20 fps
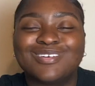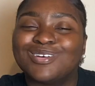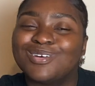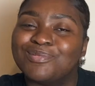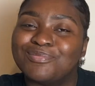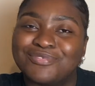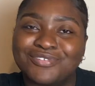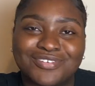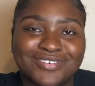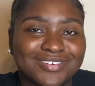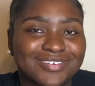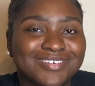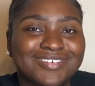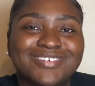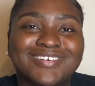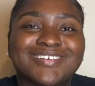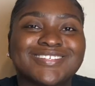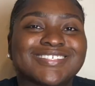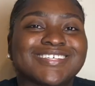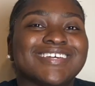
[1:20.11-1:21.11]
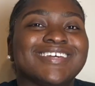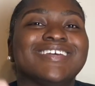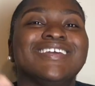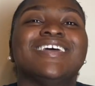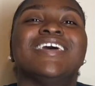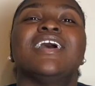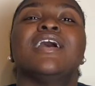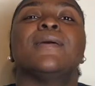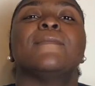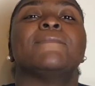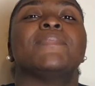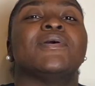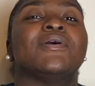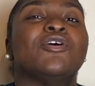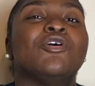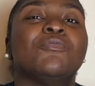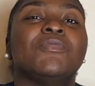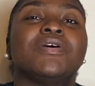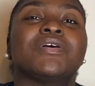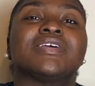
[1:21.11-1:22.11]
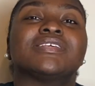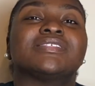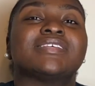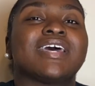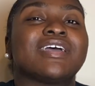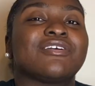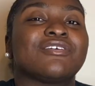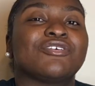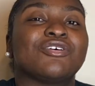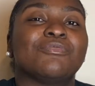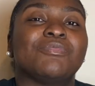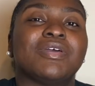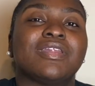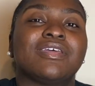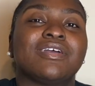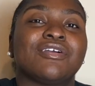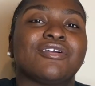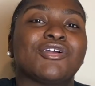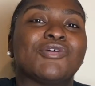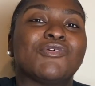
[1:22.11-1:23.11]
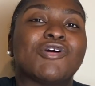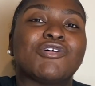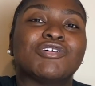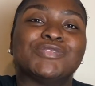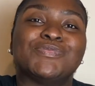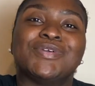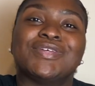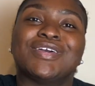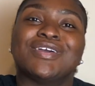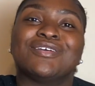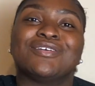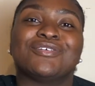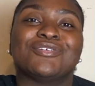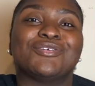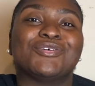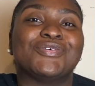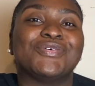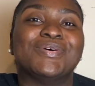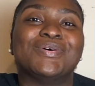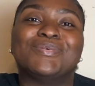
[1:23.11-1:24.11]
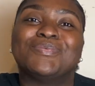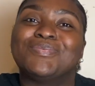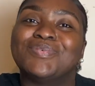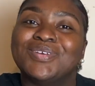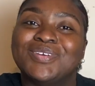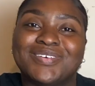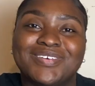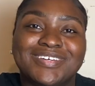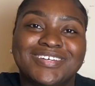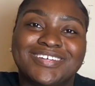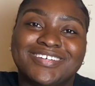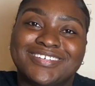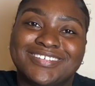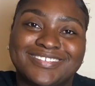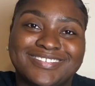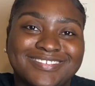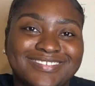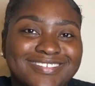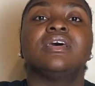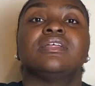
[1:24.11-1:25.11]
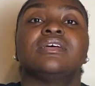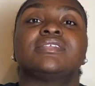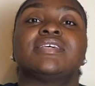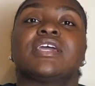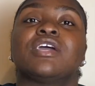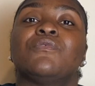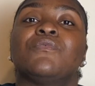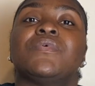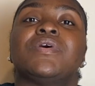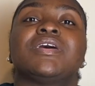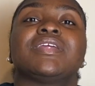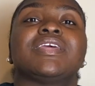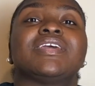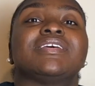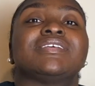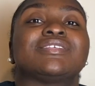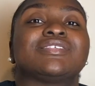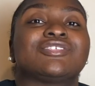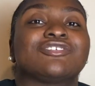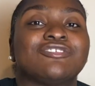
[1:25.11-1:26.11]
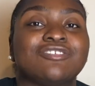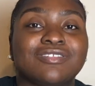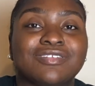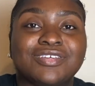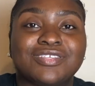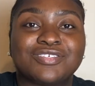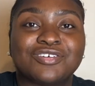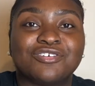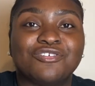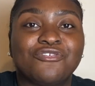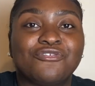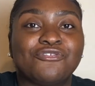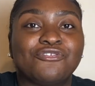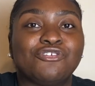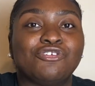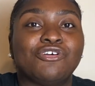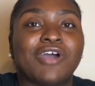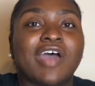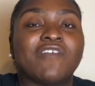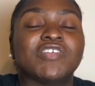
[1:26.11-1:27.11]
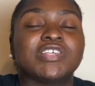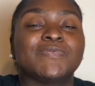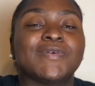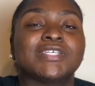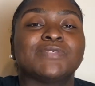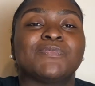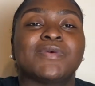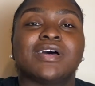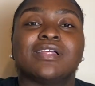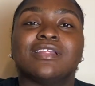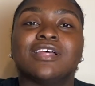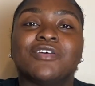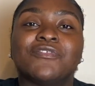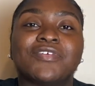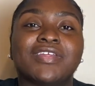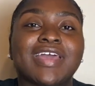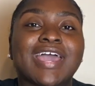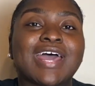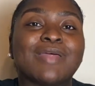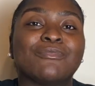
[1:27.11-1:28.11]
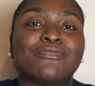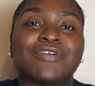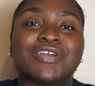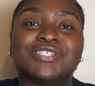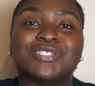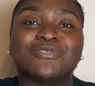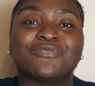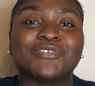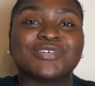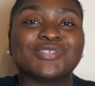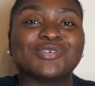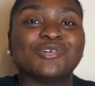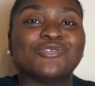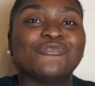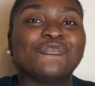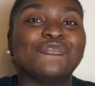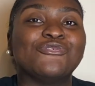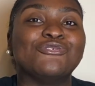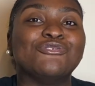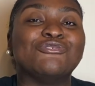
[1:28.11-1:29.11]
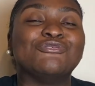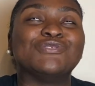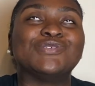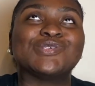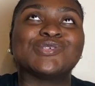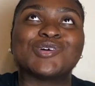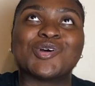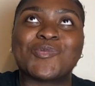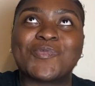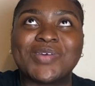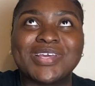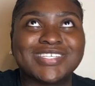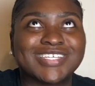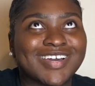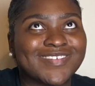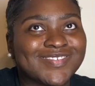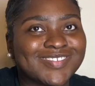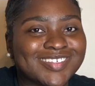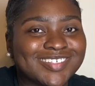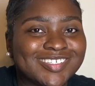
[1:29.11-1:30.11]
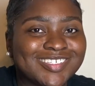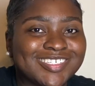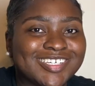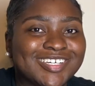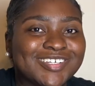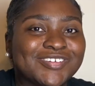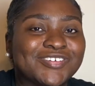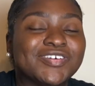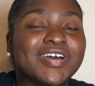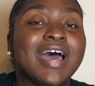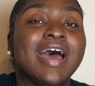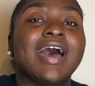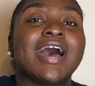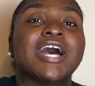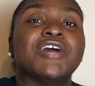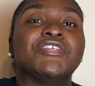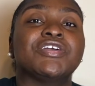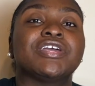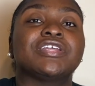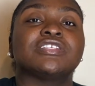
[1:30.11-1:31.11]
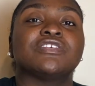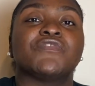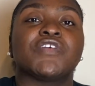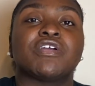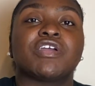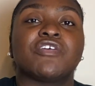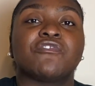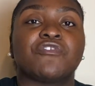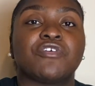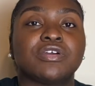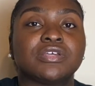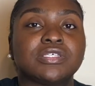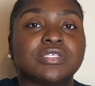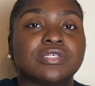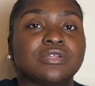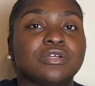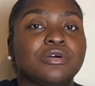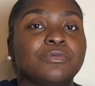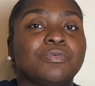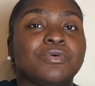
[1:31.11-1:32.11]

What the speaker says: come on, you know what I'm saying? But oat milk is that girl, been that girl, will always be that girl, period. The second one is certainly tofu. I've expressed my love and admiration for tofu so many times in this channel. I think it is a very versatile